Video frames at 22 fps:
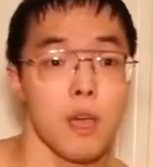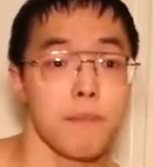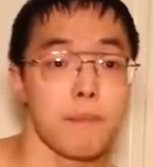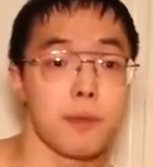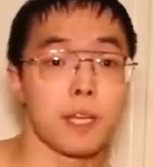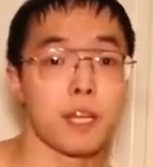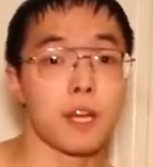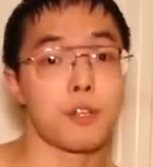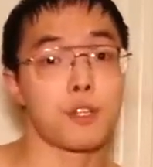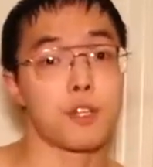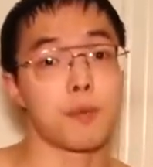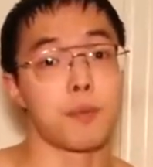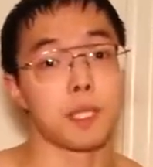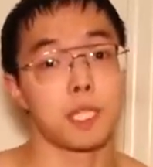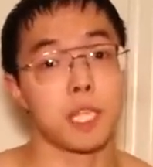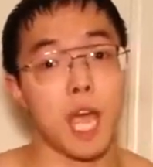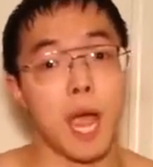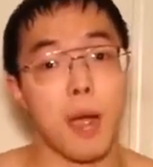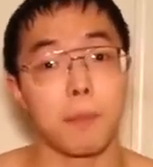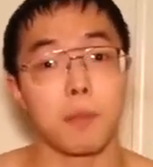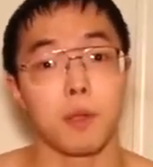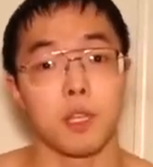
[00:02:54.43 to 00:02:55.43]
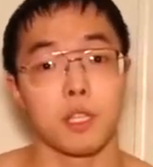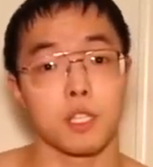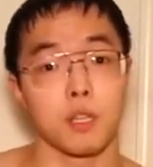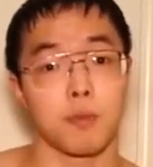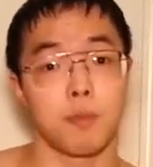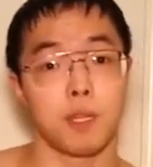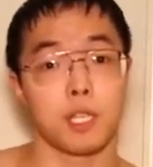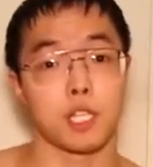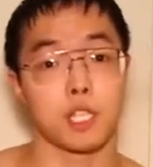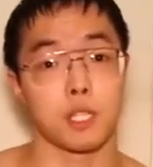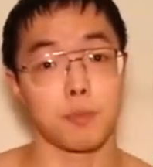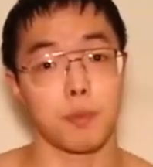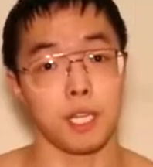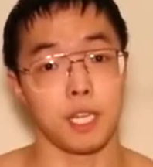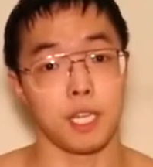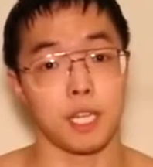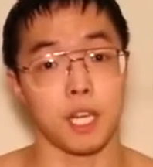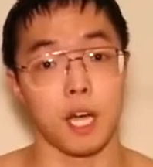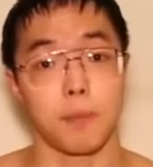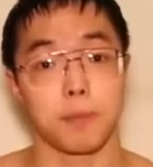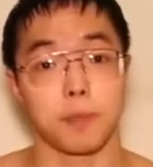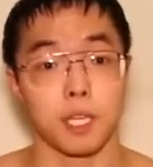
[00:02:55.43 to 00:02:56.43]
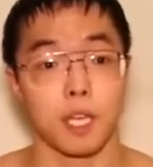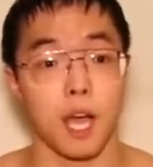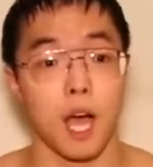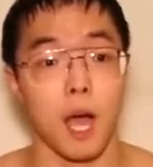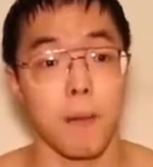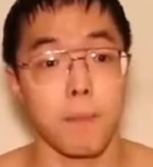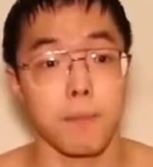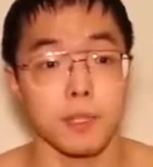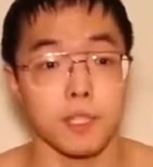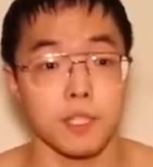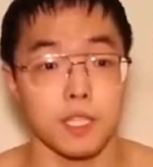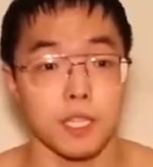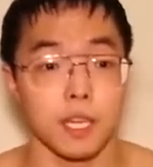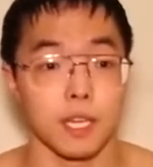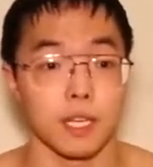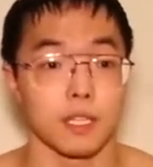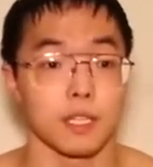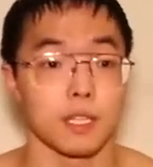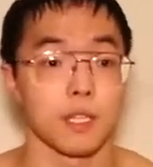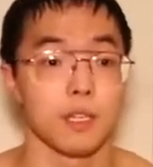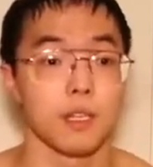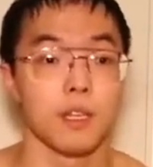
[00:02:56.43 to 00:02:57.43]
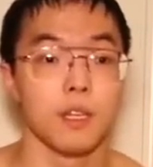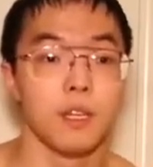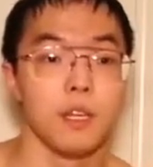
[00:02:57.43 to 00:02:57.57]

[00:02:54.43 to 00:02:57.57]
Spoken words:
because your metabolism is speeding up to compensate.